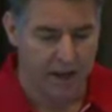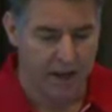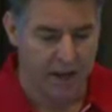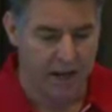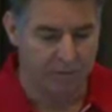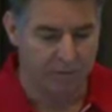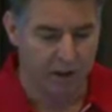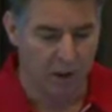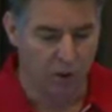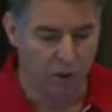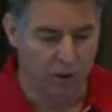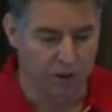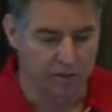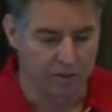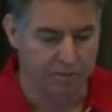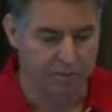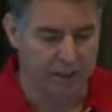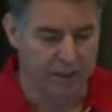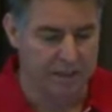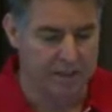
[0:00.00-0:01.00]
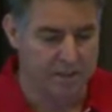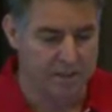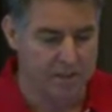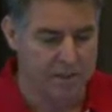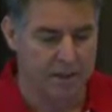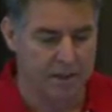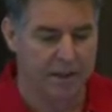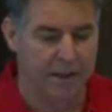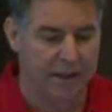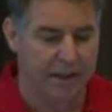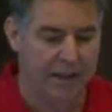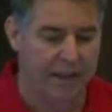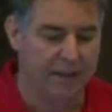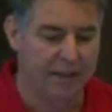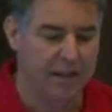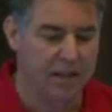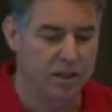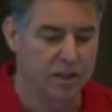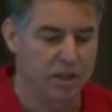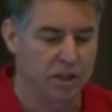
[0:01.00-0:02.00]
And if I look at the figures,
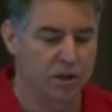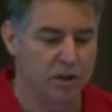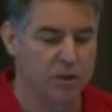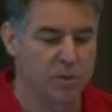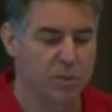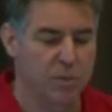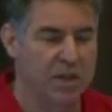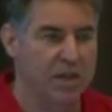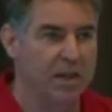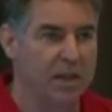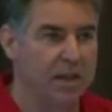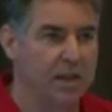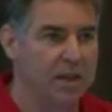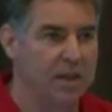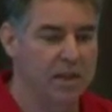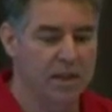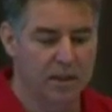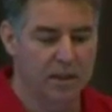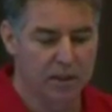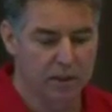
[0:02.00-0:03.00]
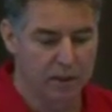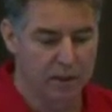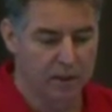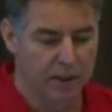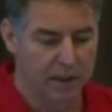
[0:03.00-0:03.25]
it then shows me in here